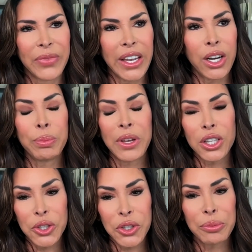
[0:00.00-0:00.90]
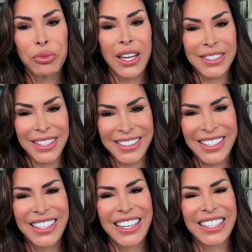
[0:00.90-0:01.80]
it'll be a learning process
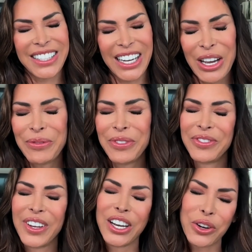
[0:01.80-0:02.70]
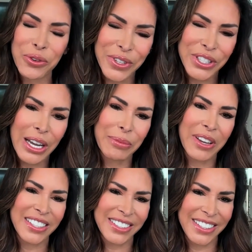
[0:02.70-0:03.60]
and in time and over time it
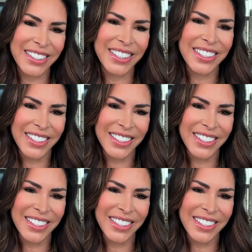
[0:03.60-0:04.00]
gets easier.